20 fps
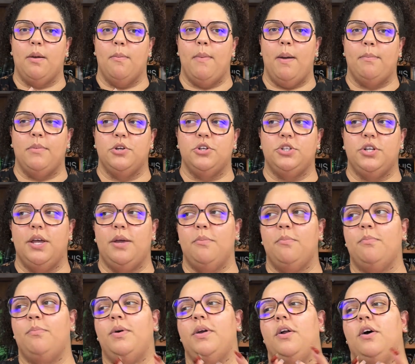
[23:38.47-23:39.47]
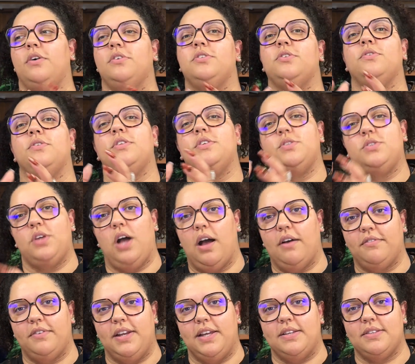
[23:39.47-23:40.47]
membership, but also the
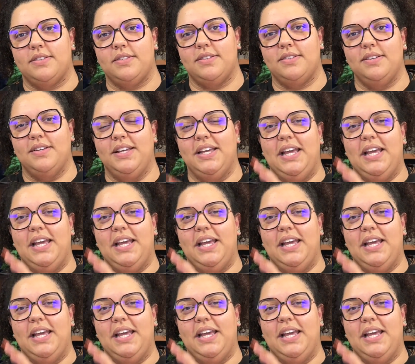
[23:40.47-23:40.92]
softness.